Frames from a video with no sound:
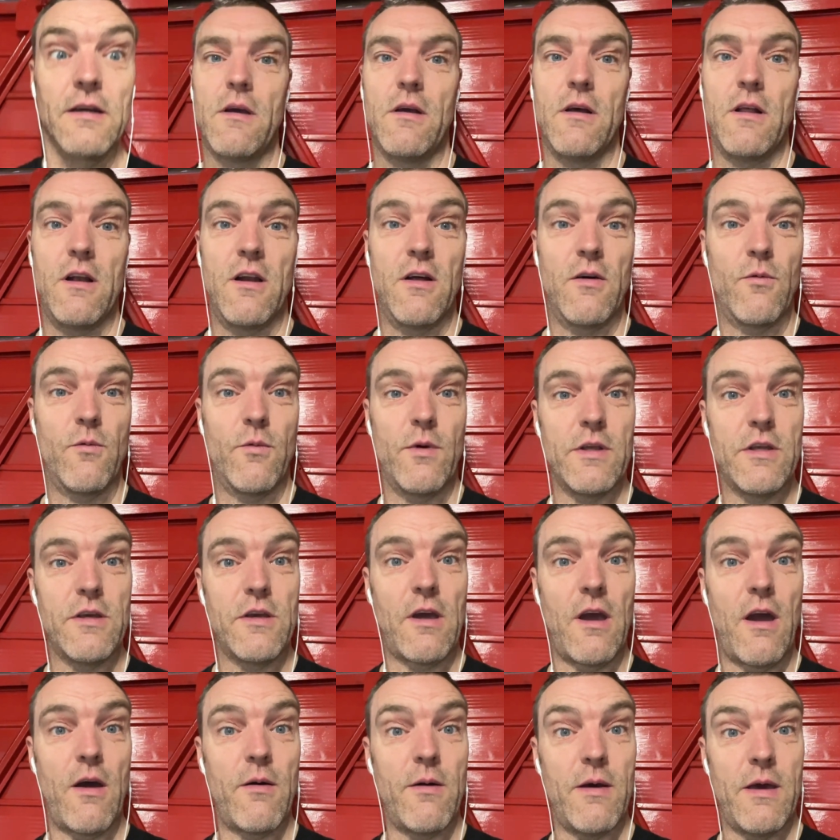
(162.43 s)
Along when you
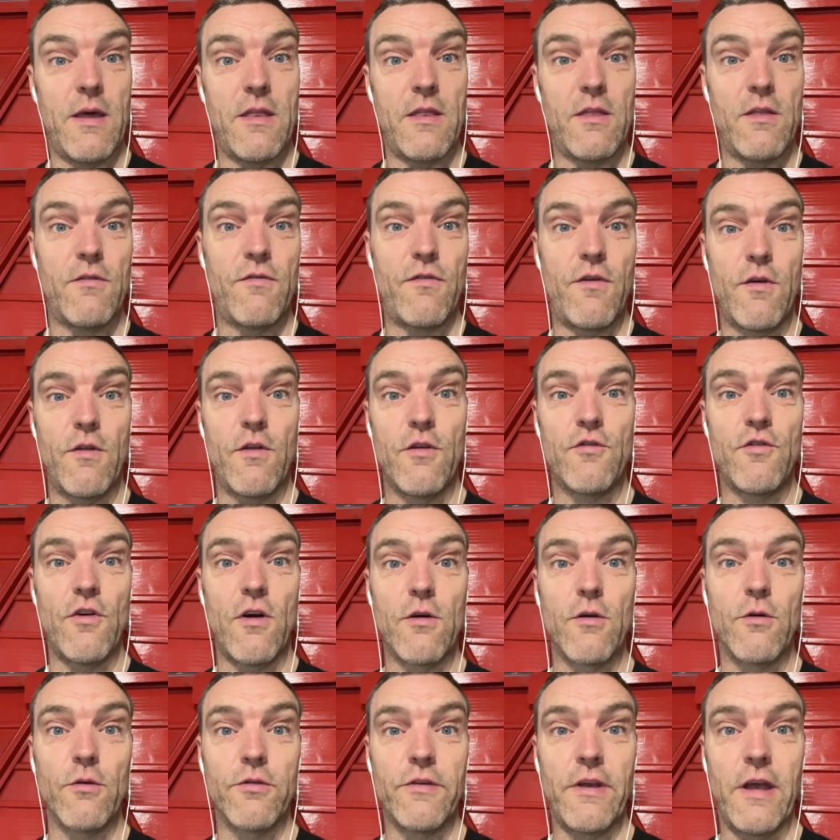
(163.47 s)
go in through the
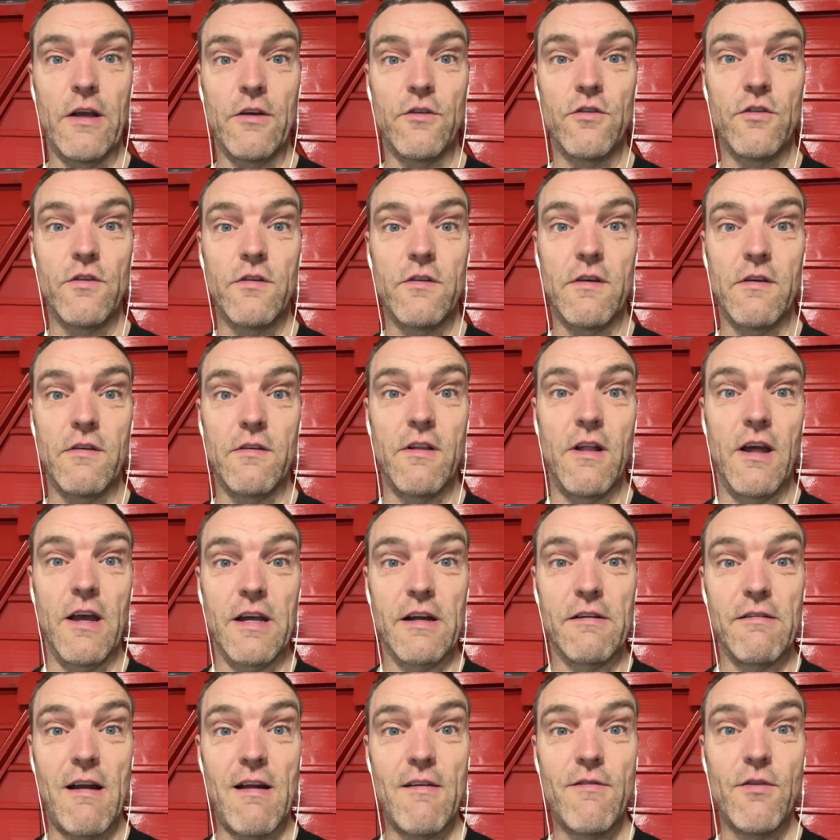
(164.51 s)
jungle sections, it's like
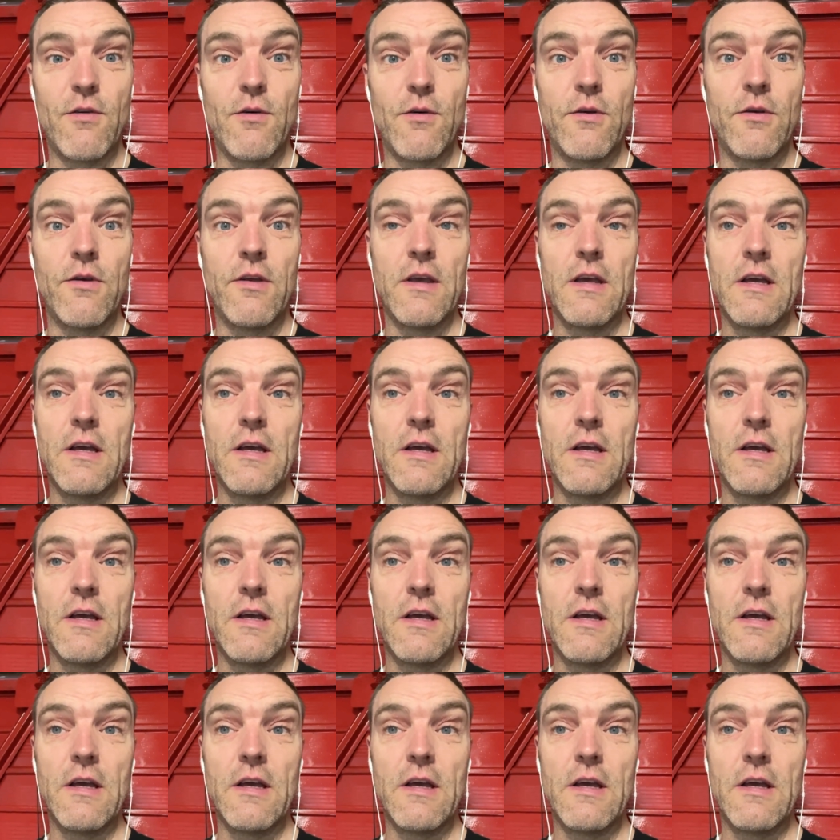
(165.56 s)
gravel.